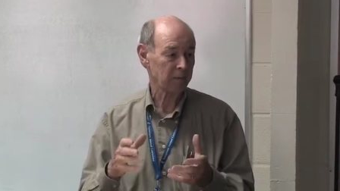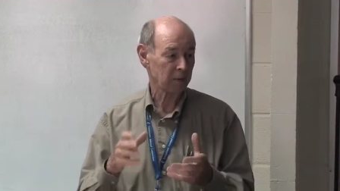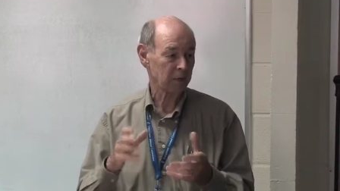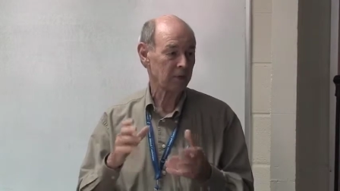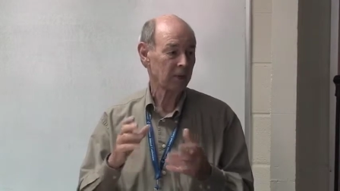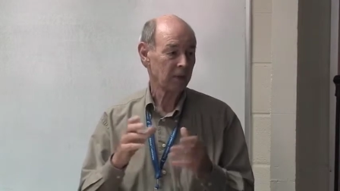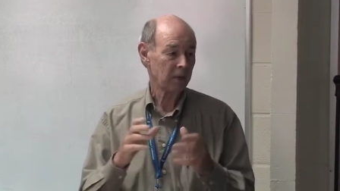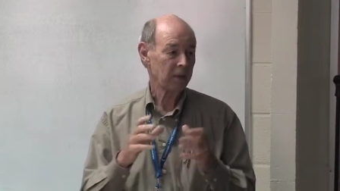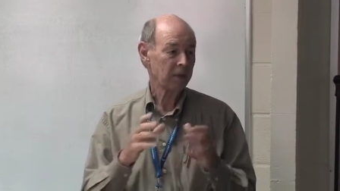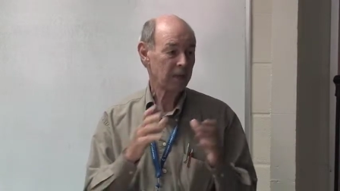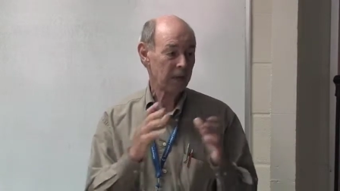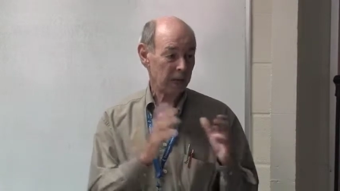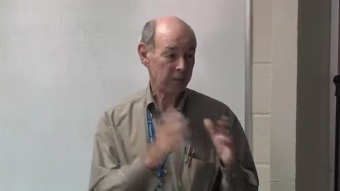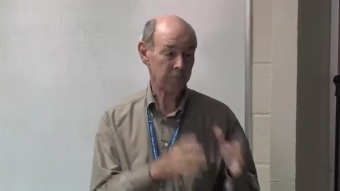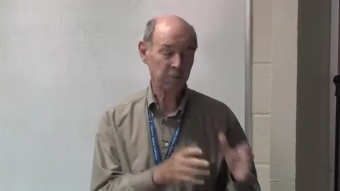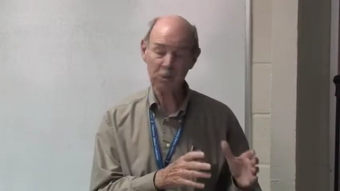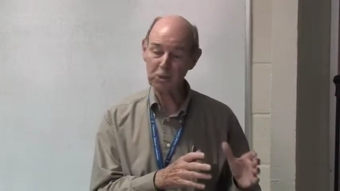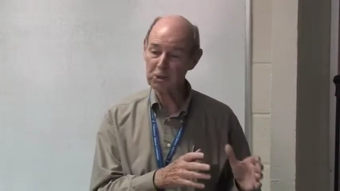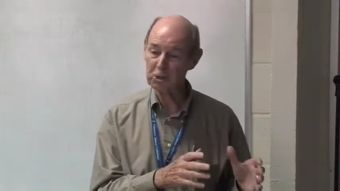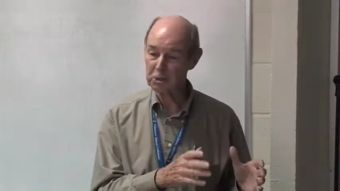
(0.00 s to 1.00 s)
but
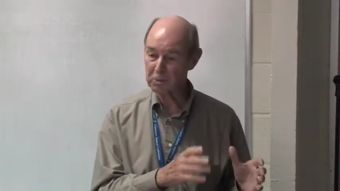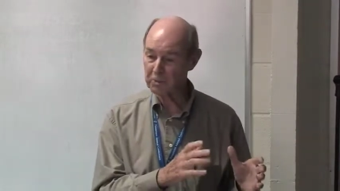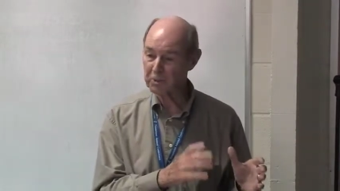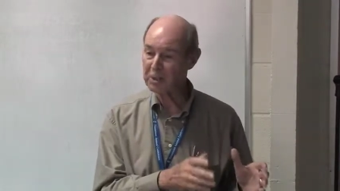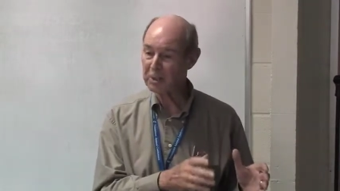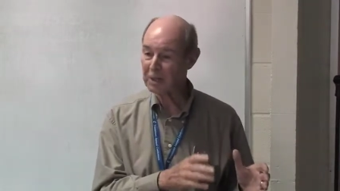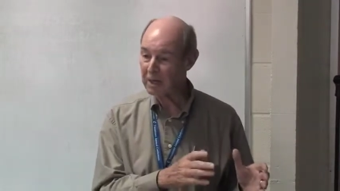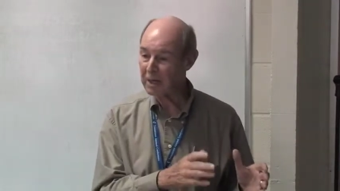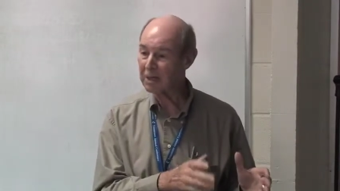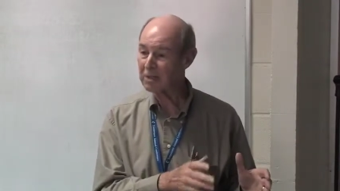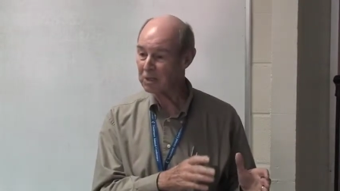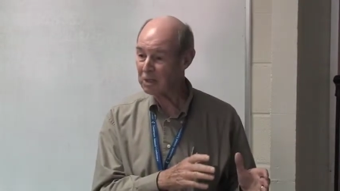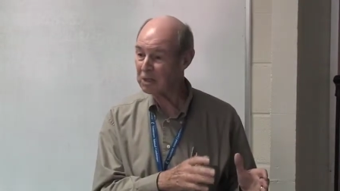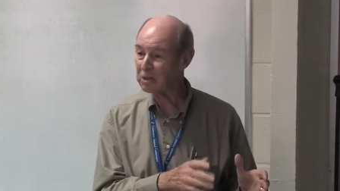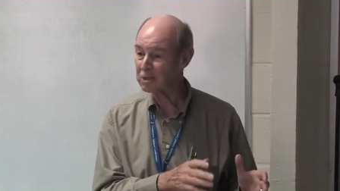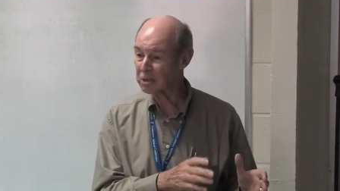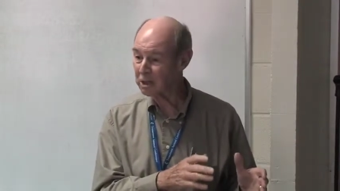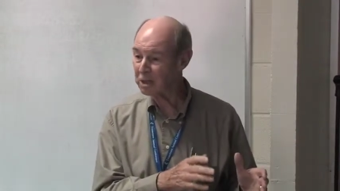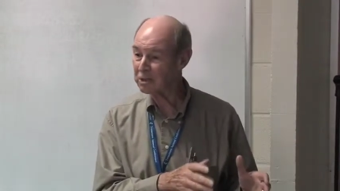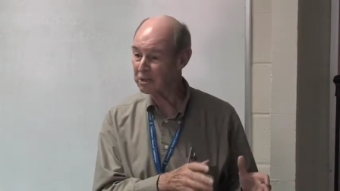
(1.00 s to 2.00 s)
capitalism in the
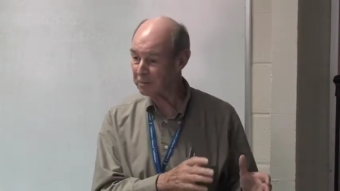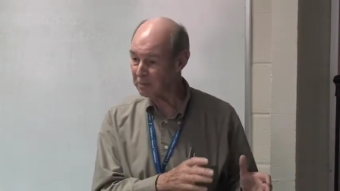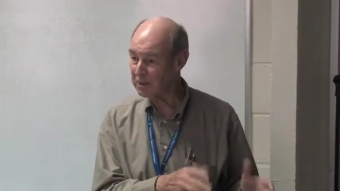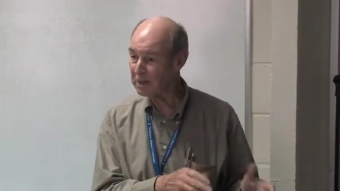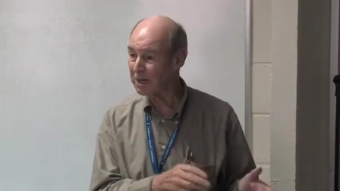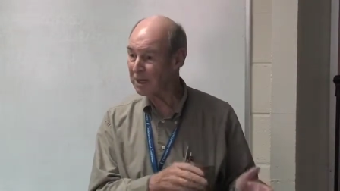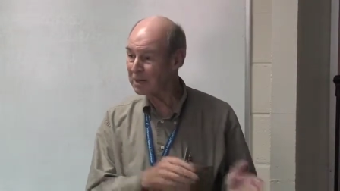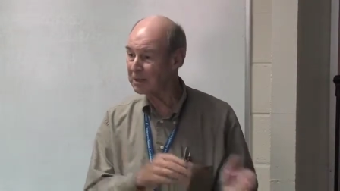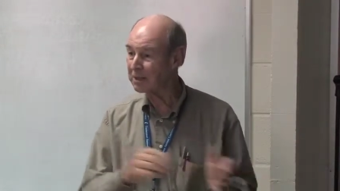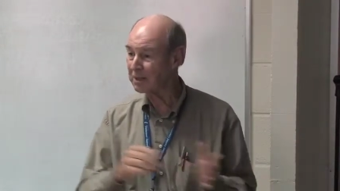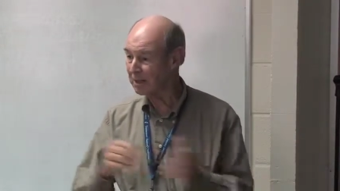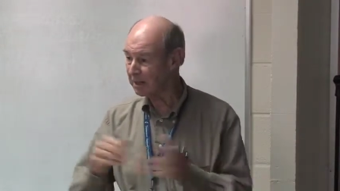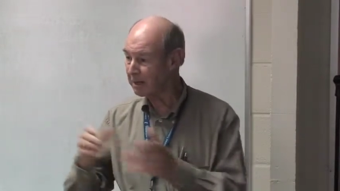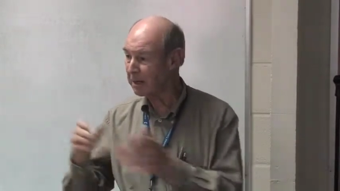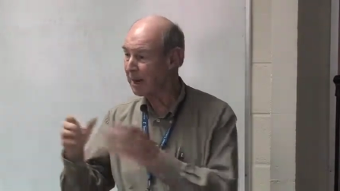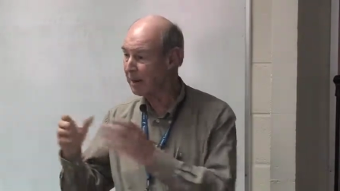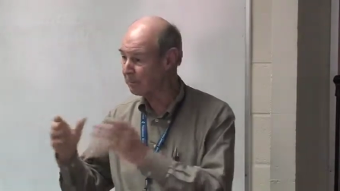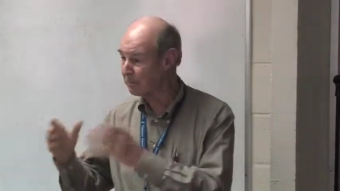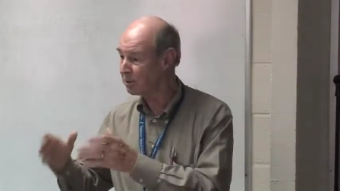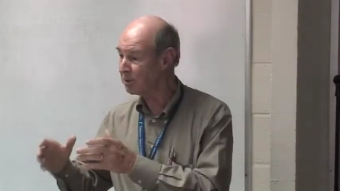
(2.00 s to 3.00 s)
18th century in England and
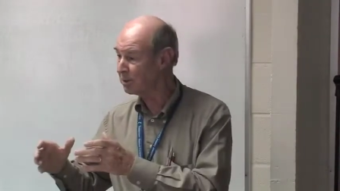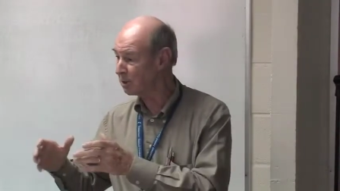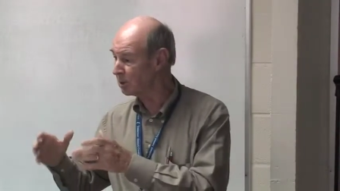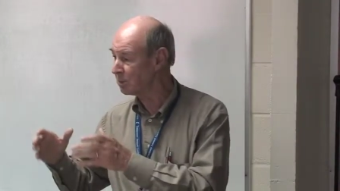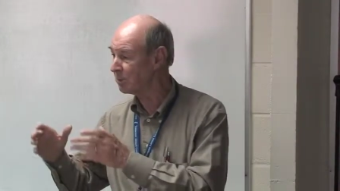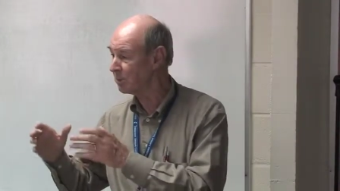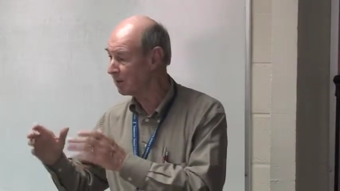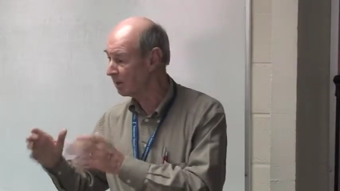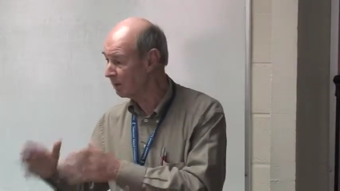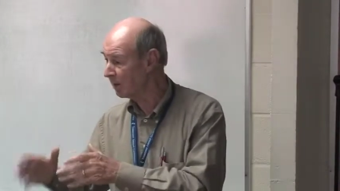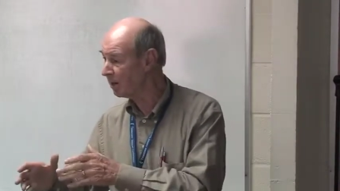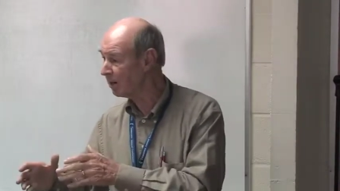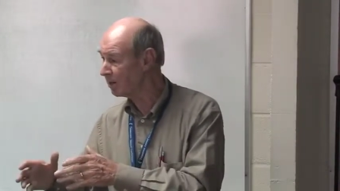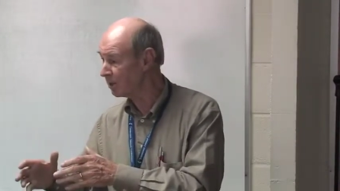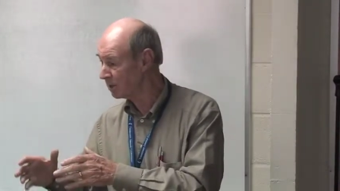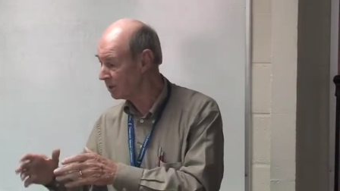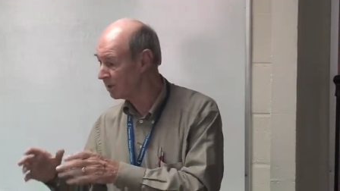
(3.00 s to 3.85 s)
capitalism in America